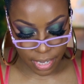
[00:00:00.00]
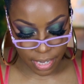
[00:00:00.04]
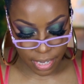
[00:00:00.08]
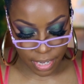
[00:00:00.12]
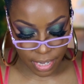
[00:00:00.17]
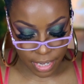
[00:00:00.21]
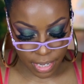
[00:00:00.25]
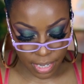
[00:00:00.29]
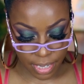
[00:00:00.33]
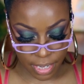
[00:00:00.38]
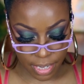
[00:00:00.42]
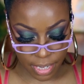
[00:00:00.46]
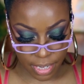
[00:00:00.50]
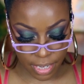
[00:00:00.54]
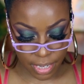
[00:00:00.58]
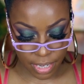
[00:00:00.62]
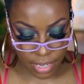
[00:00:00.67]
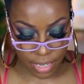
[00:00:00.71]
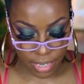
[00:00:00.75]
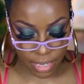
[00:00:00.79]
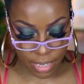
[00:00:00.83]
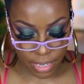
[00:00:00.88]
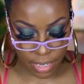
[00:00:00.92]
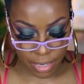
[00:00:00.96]

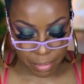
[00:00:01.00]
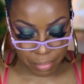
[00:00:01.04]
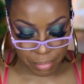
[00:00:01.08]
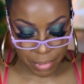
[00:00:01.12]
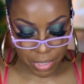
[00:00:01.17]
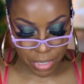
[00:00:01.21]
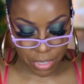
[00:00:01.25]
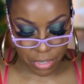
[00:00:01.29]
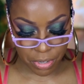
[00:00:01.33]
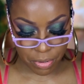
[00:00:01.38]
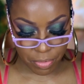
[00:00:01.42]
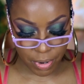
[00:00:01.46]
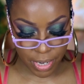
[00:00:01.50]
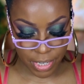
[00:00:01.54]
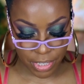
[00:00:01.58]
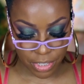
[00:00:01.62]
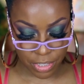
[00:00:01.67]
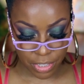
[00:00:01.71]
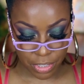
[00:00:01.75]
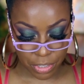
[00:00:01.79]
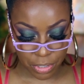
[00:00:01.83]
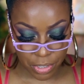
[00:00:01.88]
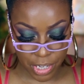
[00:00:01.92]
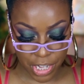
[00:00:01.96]
And let me swatch
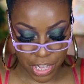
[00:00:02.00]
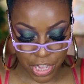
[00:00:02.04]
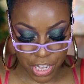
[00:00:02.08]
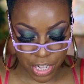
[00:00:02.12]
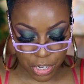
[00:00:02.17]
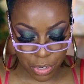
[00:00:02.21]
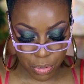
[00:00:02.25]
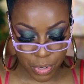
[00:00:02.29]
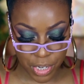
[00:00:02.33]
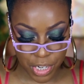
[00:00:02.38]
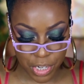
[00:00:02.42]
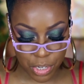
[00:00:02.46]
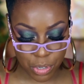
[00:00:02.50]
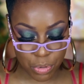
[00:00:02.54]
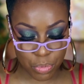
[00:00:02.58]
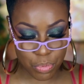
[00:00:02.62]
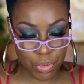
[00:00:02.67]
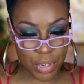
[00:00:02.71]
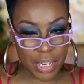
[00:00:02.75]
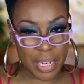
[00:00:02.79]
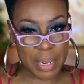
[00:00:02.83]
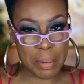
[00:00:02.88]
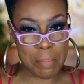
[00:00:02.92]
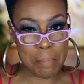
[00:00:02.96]
this. And this one is
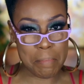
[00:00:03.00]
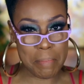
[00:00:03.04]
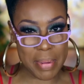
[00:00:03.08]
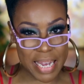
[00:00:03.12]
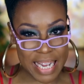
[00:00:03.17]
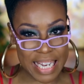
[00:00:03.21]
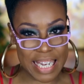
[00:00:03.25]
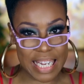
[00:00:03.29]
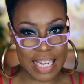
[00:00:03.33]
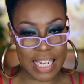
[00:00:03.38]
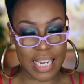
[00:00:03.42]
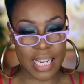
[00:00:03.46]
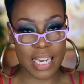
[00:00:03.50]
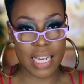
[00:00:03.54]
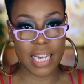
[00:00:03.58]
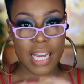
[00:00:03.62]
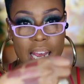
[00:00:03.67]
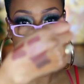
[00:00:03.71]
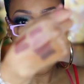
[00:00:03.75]
really minty.